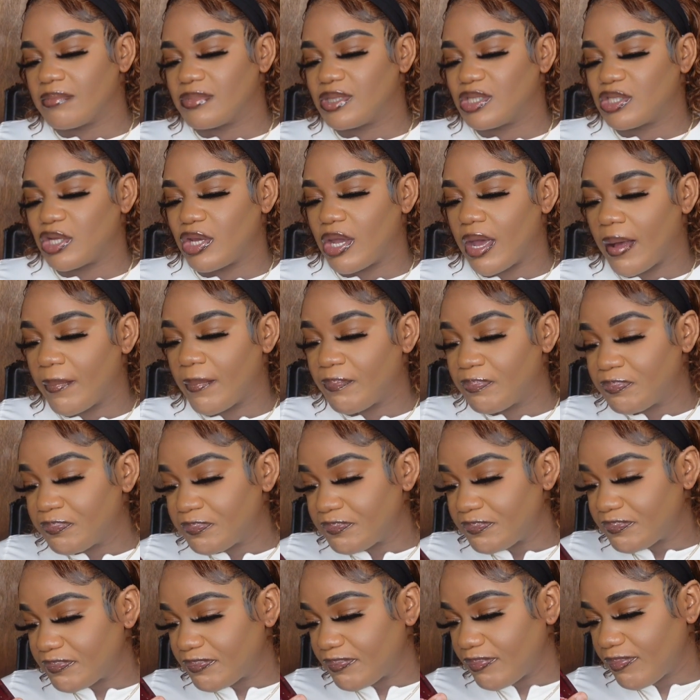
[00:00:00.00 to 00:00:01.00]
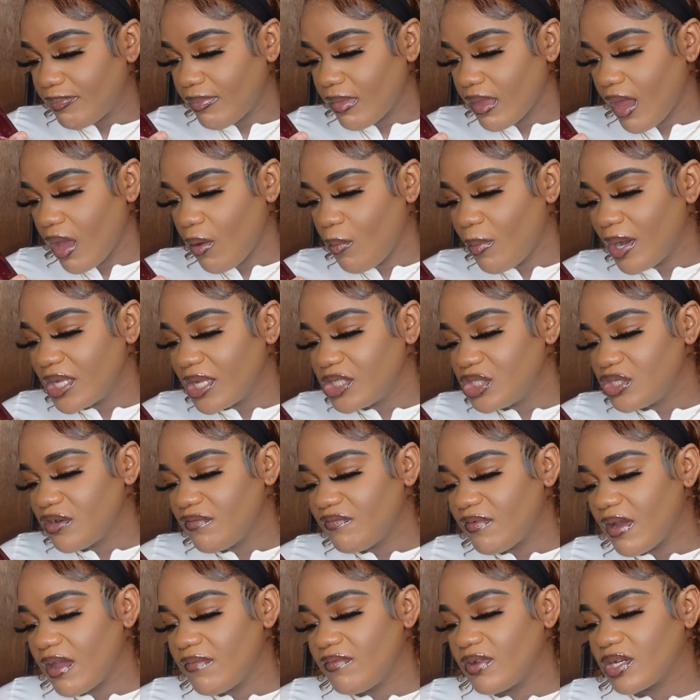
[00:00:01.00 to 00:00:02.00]
So yeah. What's your
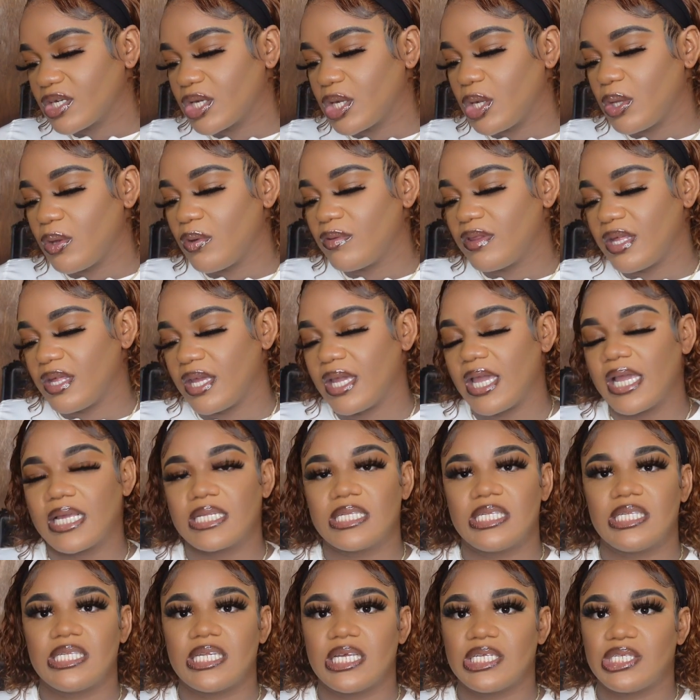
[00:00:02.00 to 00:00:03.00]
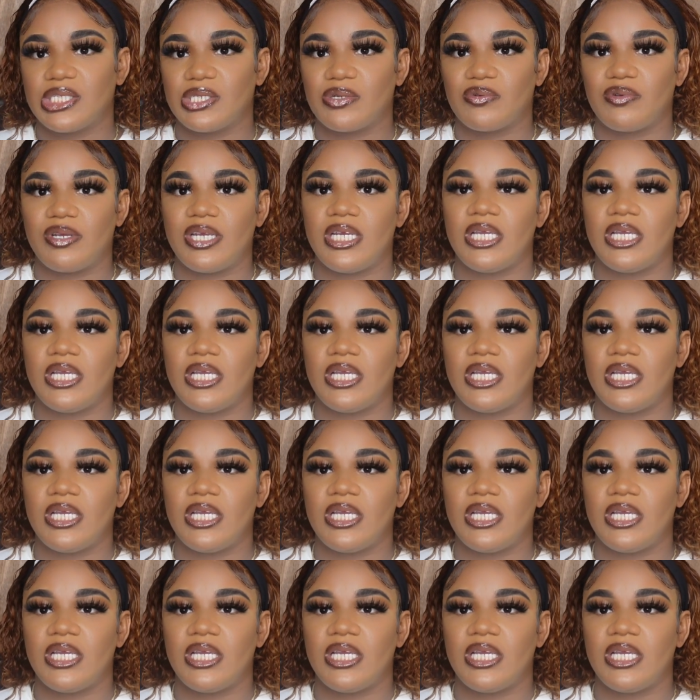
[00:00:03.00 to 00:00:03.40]
favorite clothing slash